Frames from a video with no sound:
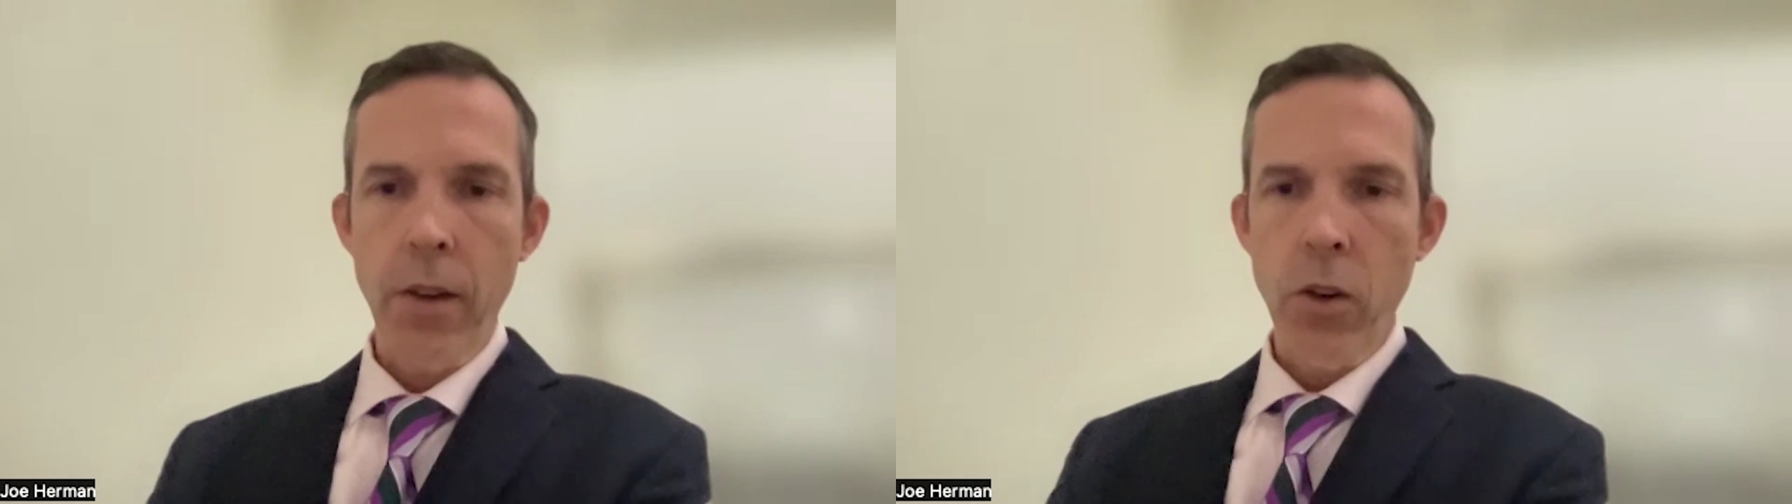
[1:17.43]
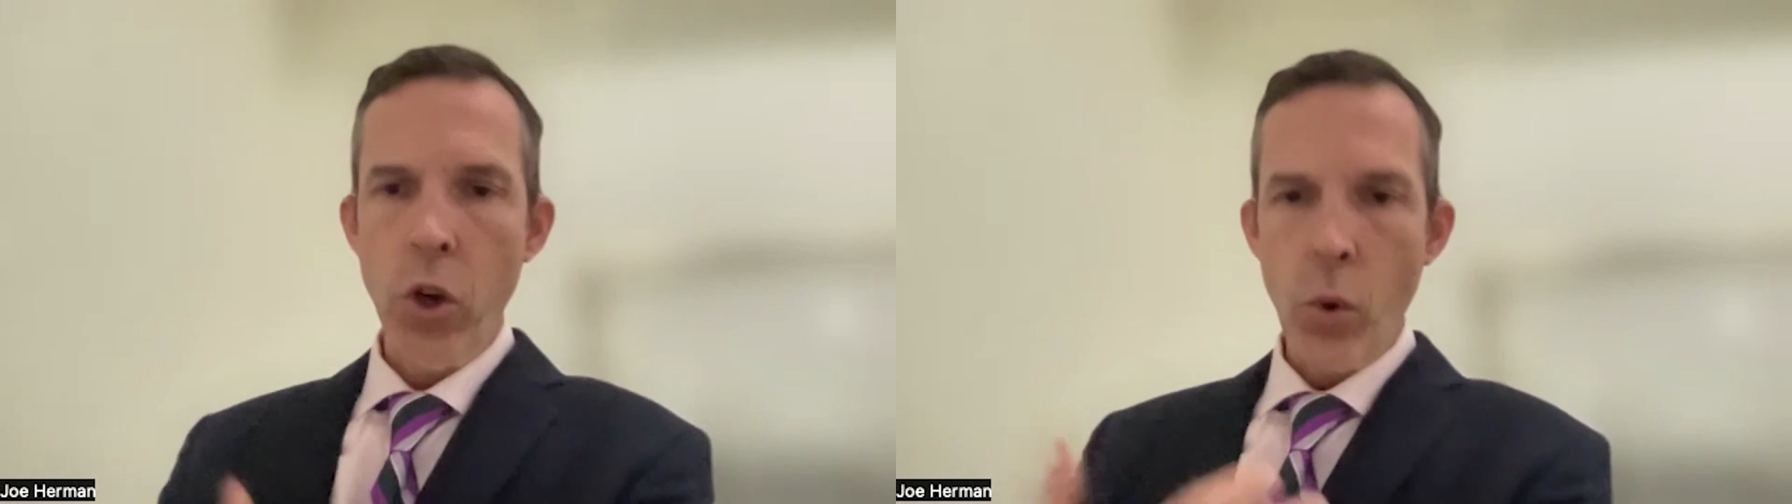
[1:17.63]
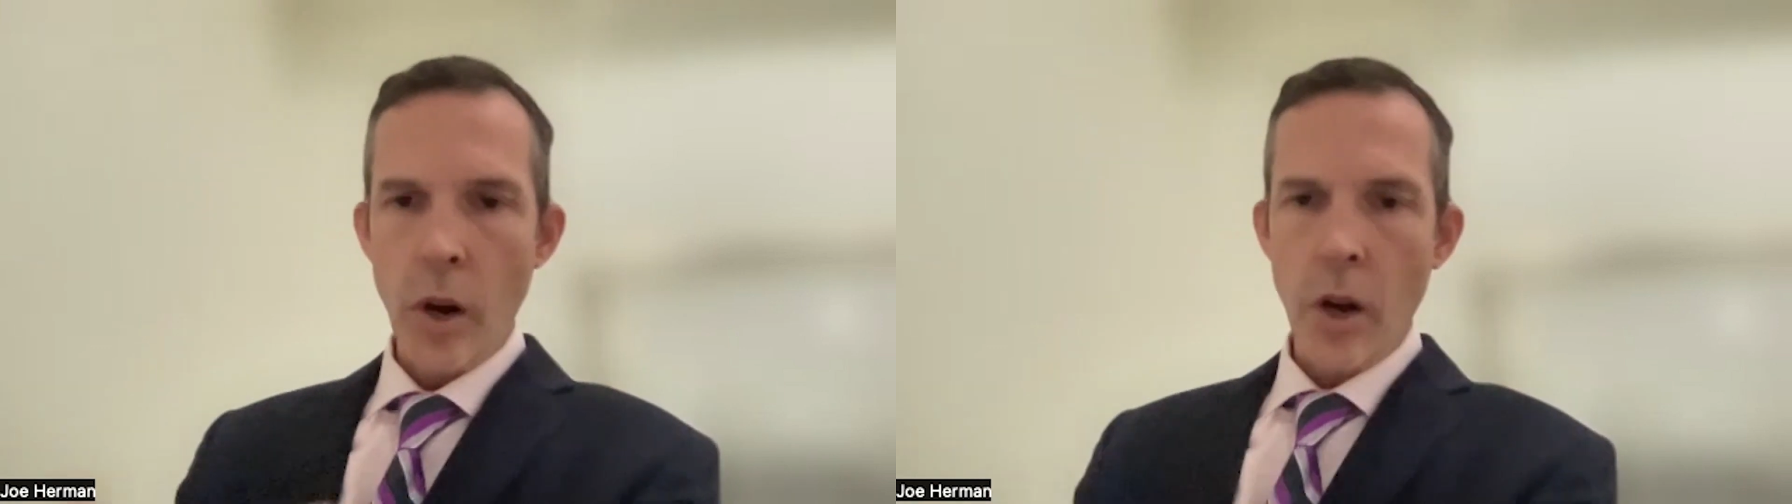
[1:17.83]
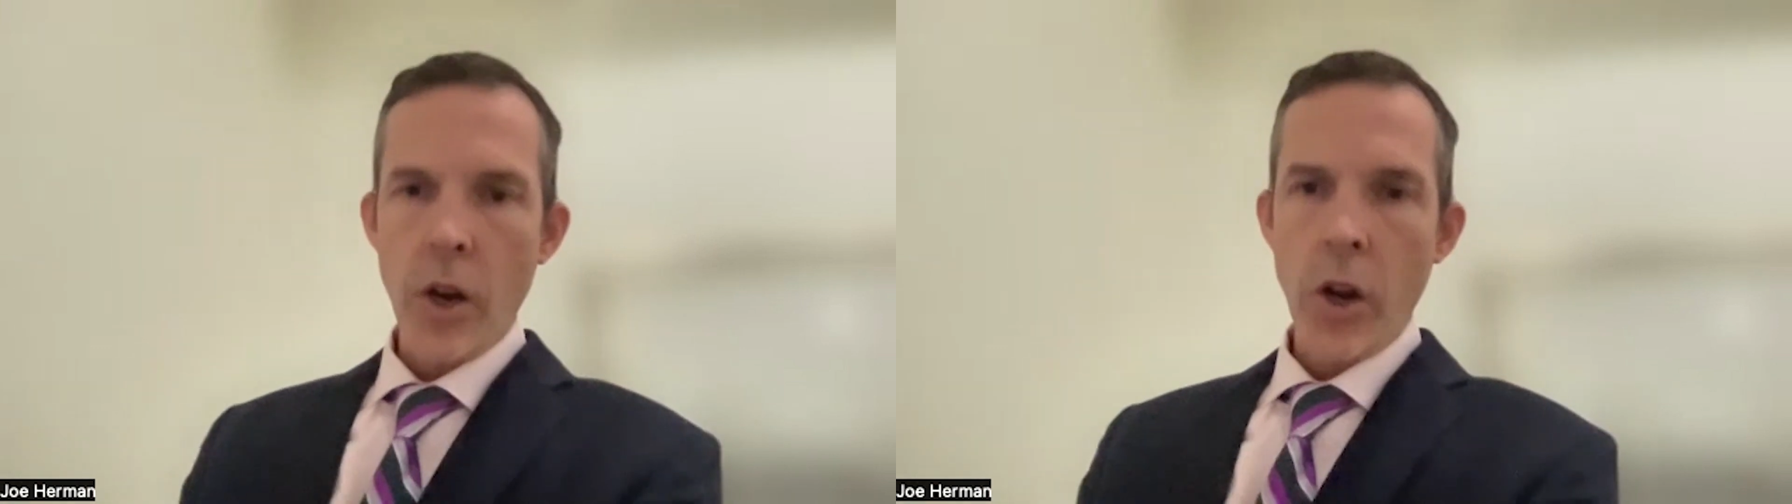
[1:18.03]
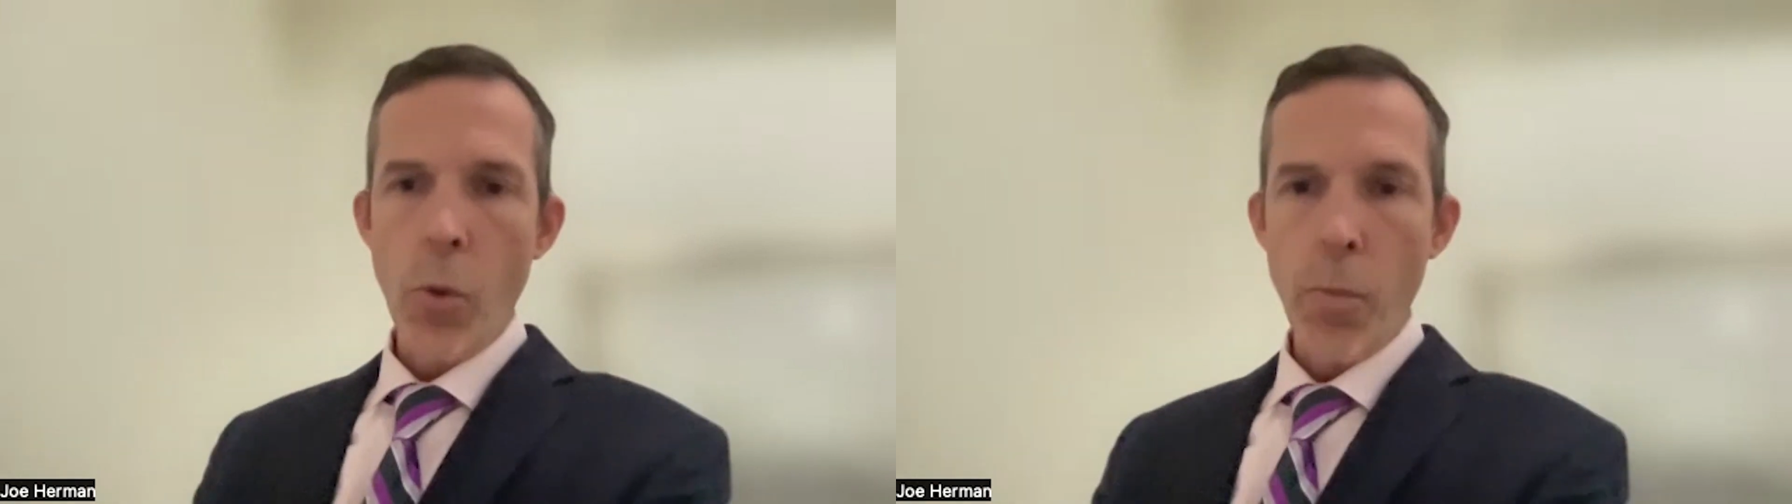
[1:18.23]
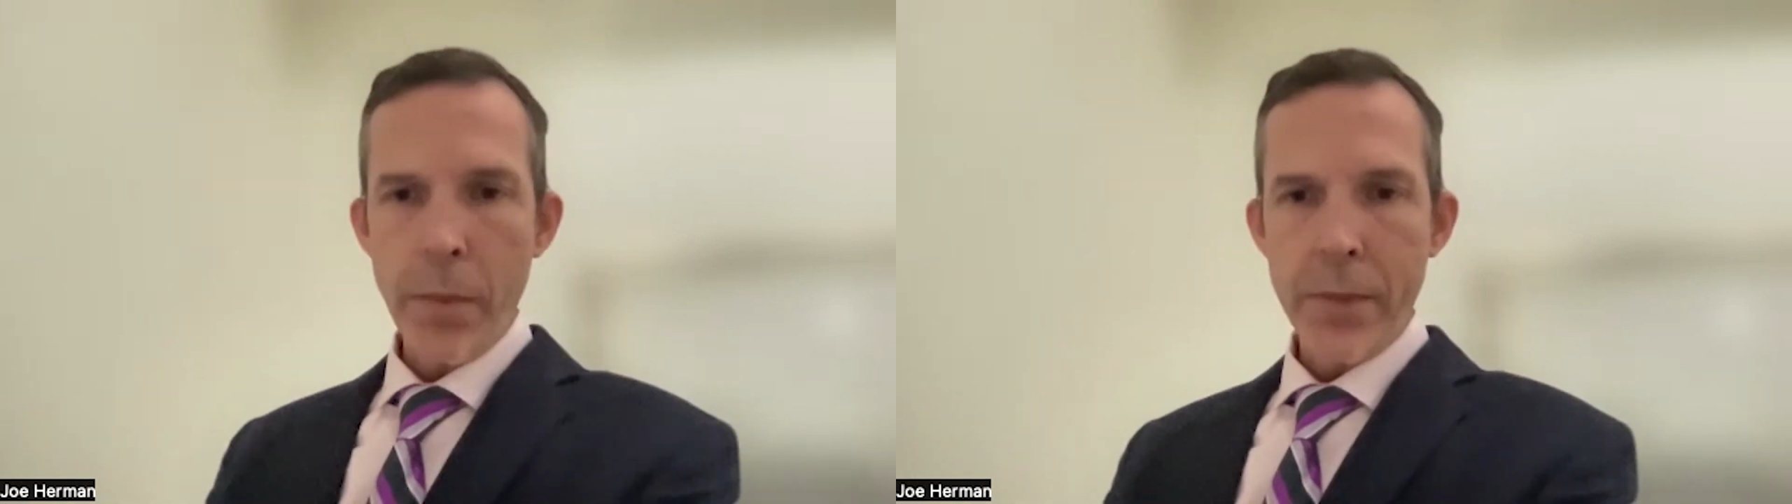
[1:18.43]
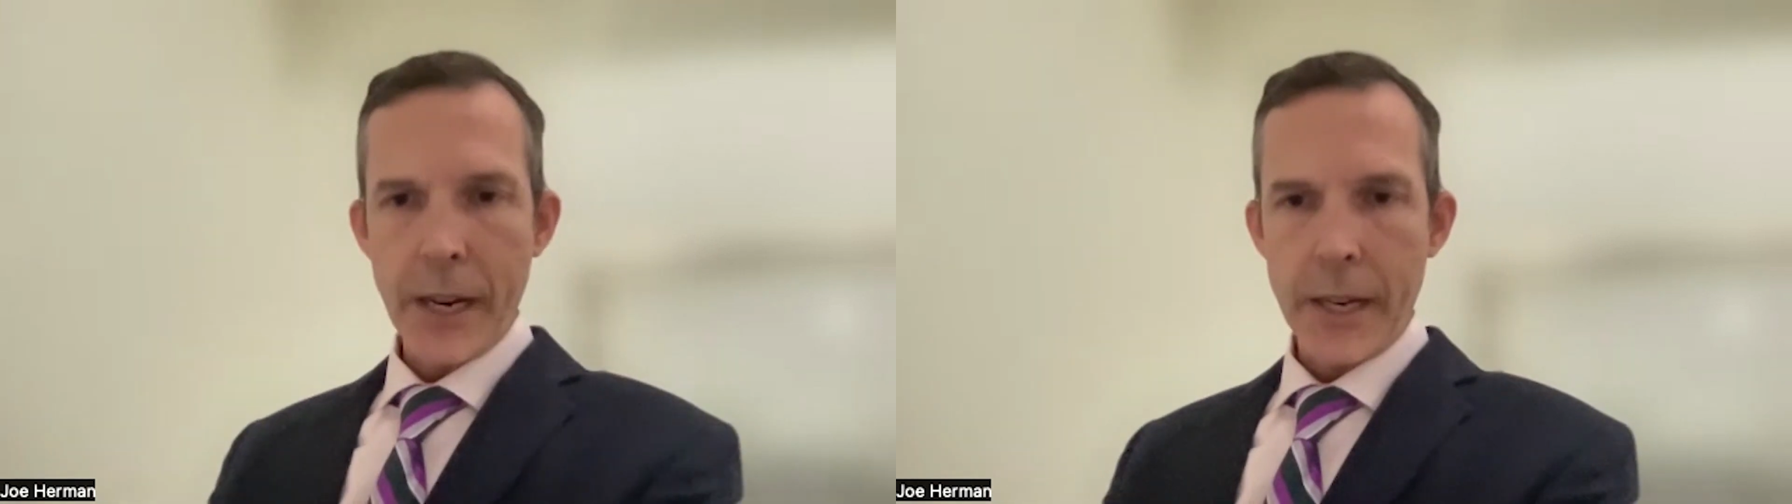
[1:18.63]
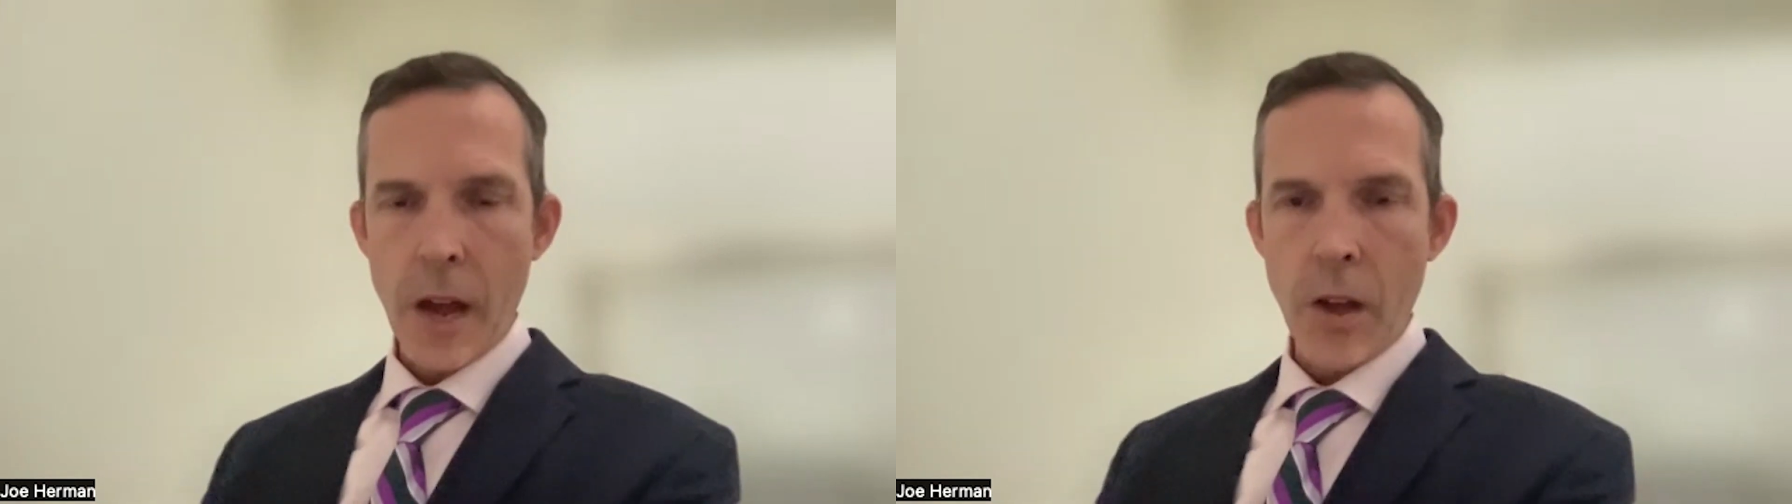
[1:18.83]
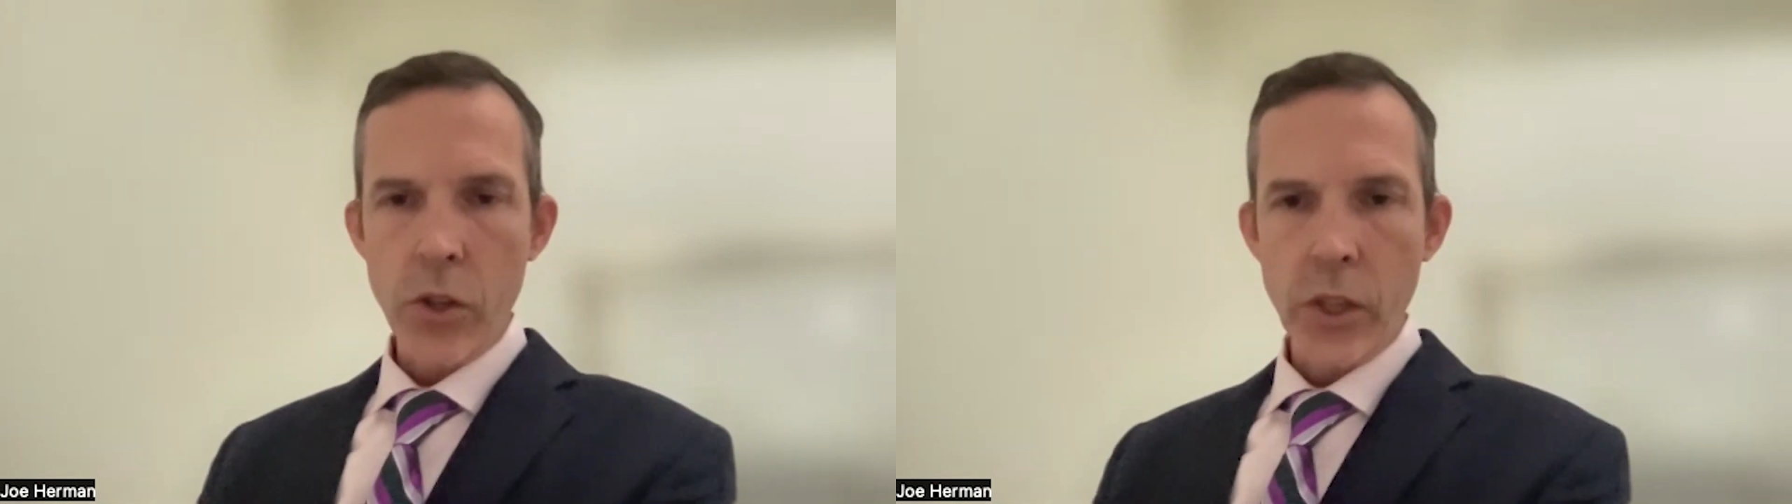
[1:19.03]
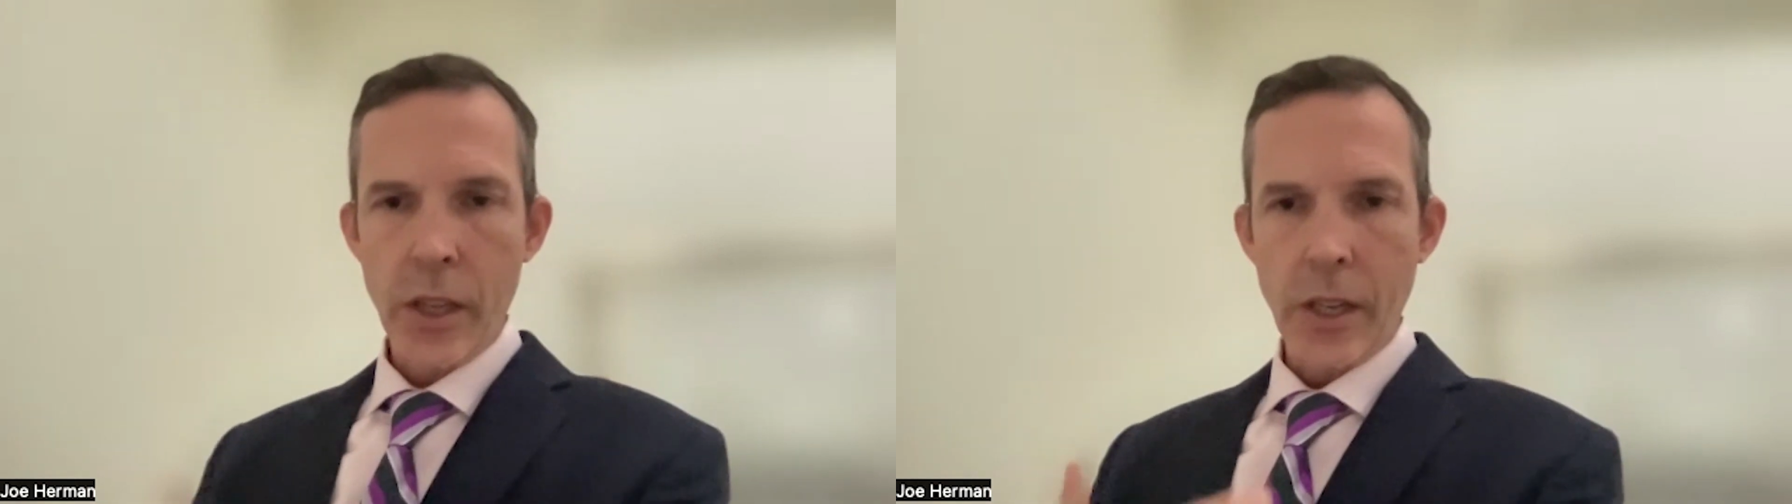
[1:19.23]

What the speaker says: newer cone beam technology